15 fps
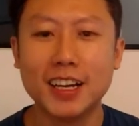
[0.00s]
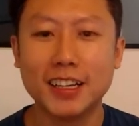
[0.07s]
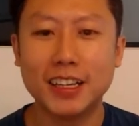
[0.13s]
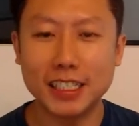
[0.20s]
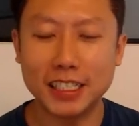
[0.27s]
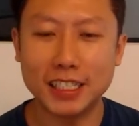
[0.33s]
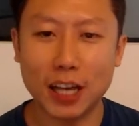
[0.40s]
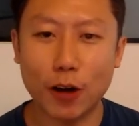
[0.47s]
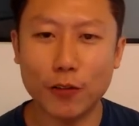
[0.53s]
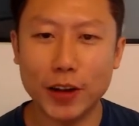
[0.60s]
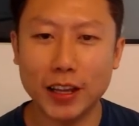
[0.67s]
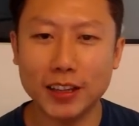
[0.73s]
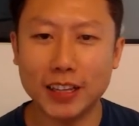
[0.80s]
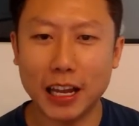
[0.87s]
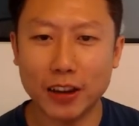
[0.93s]
This is
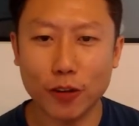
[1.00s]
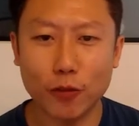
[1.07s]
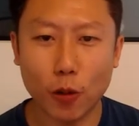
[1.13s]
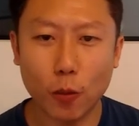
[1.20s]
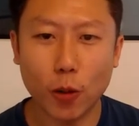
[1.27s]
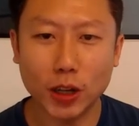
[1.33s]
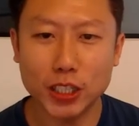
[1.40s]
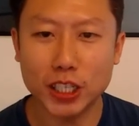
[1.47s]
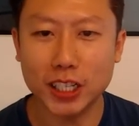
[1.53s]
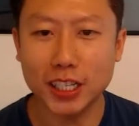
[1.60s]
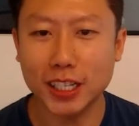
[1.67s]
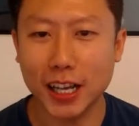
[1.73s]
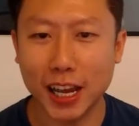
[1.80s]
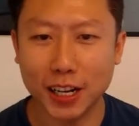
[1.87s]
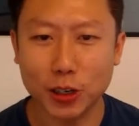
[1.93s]
Alvin. Thank you for
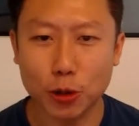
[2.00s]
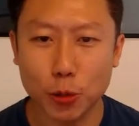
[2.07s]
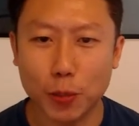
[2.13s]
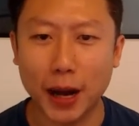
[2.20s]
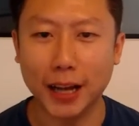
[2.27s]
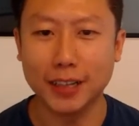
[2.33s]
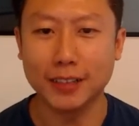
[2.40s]
watching and goodbye.